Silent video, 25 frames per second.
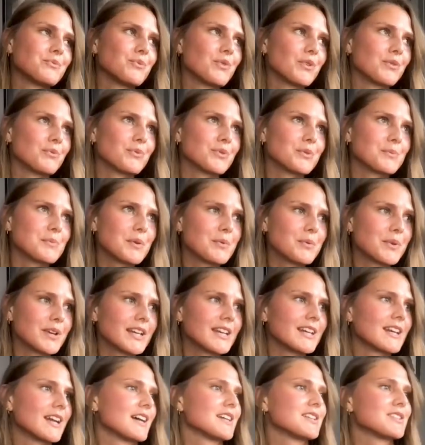What would be really
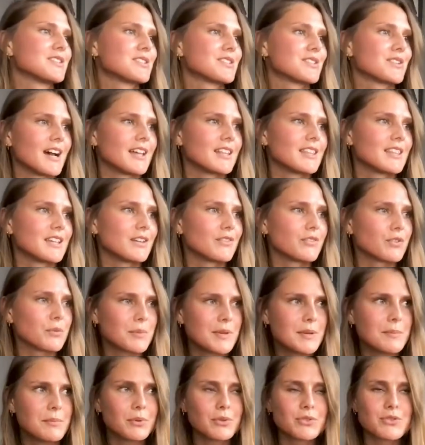nice, I think, for
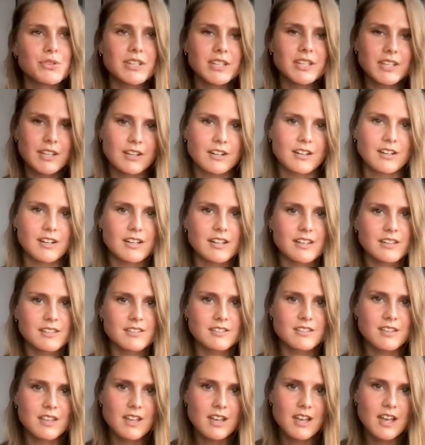people to hear
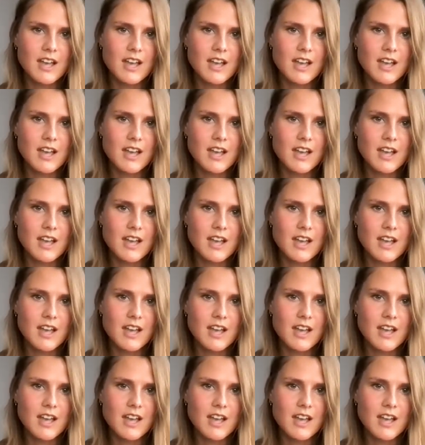is